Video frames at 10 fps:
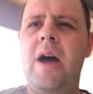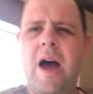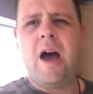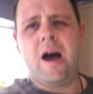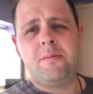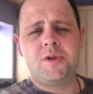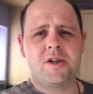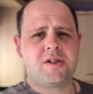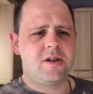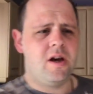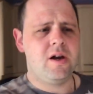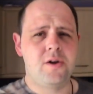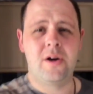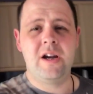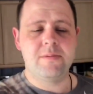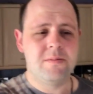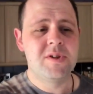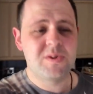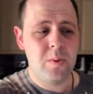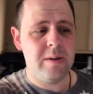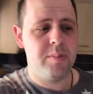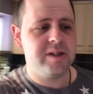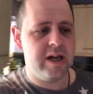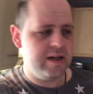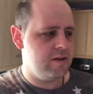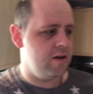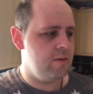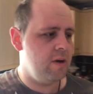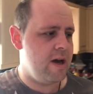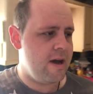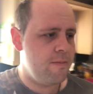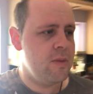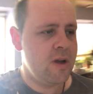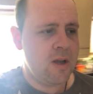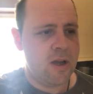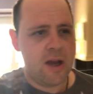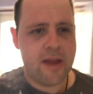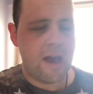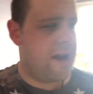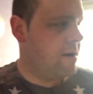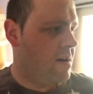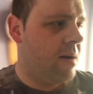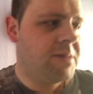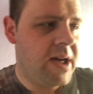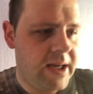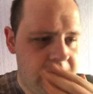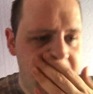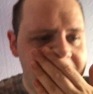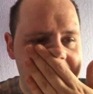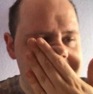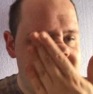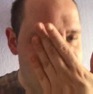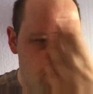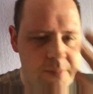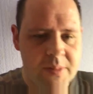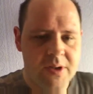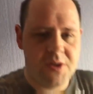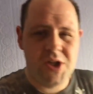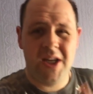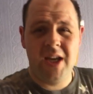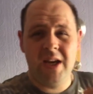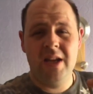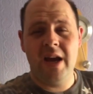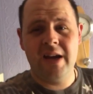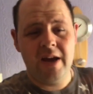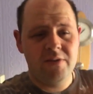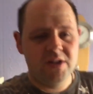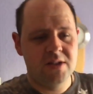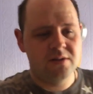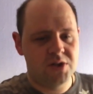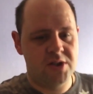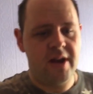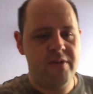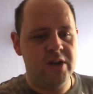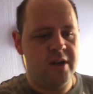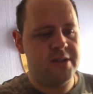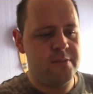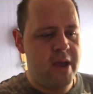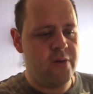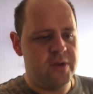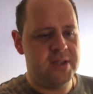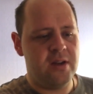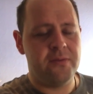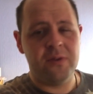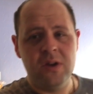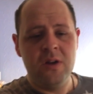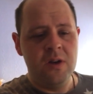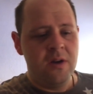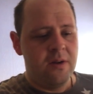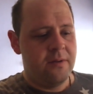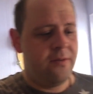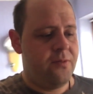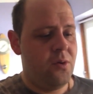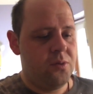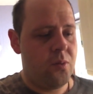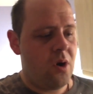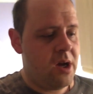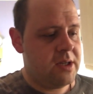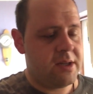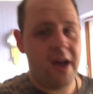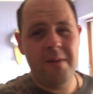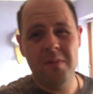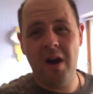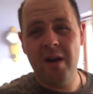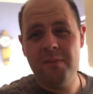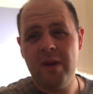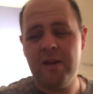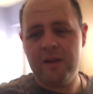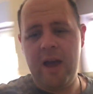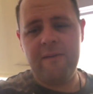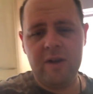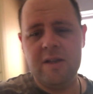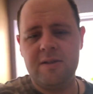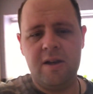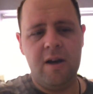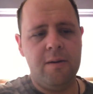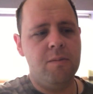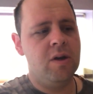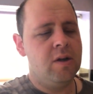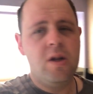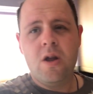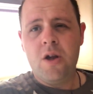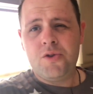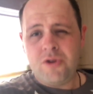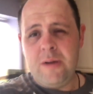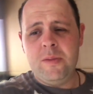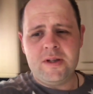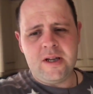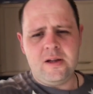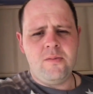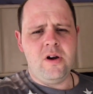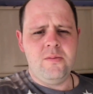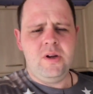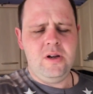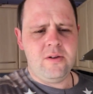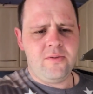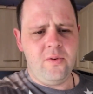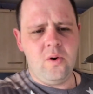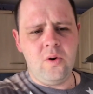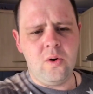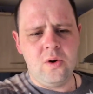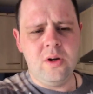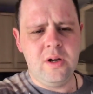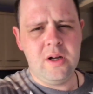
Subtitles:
I'm just cooking up some sweet potato. And then I'm taking some chicken and having some healthy stuff for food wise. I'm having some treatments at the moment for